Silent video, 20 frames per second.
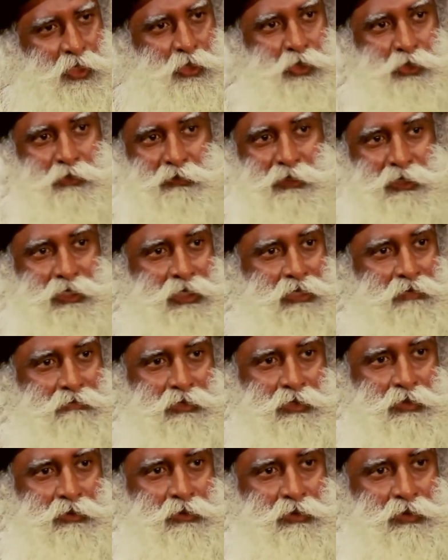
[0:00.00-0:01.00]
you will
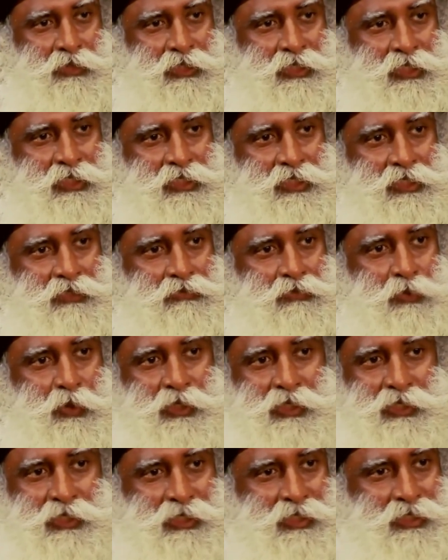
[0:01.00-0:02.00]
never know the taste of
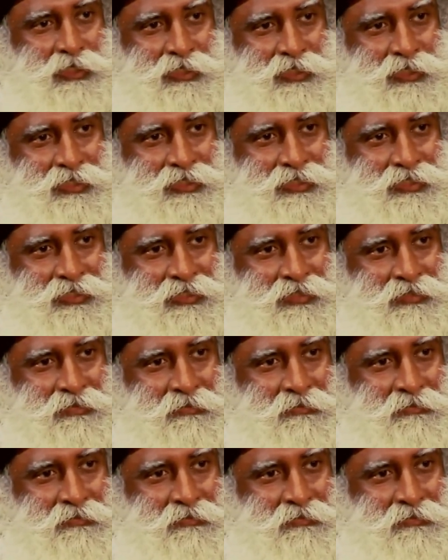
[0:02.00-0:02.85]
what it is.